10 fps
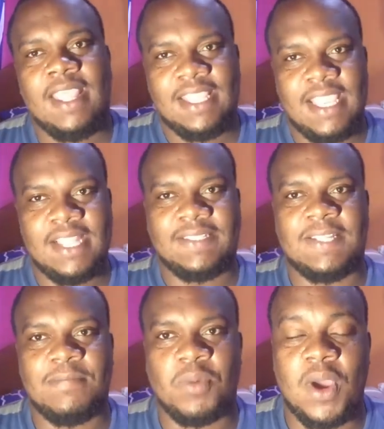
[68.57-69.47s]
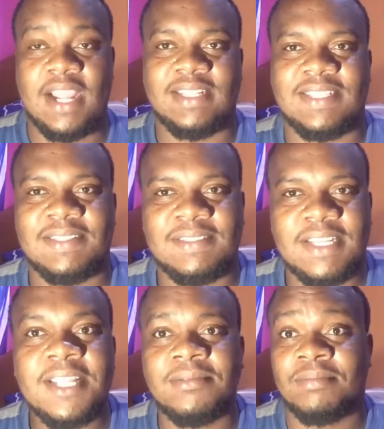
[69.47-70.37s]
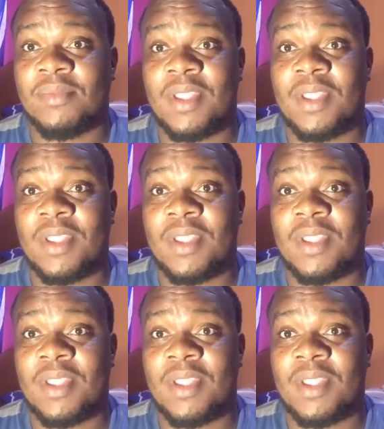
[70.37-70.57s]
Case in point, Zine,